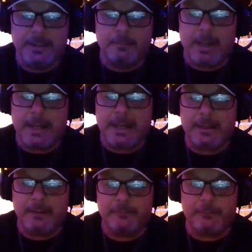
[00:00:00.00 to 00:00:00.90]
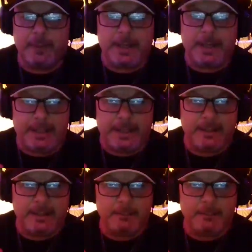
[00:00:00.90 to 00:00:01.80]
My friend,
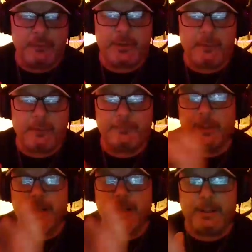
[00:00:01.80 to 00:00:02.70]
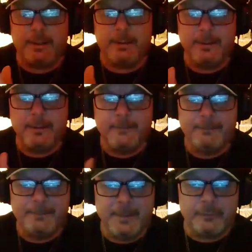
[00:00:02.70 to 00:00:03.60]
Michelle Freed
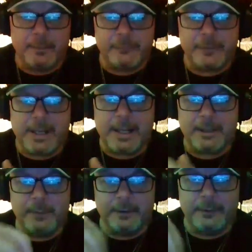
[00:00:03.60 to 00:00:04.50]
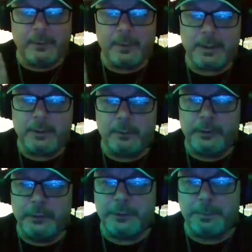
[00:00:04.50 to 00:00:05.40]
from Chicago, Illinois, who
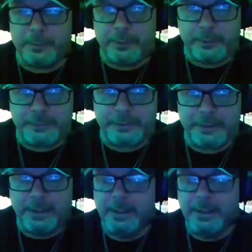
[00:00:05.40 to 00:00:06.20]
used to produce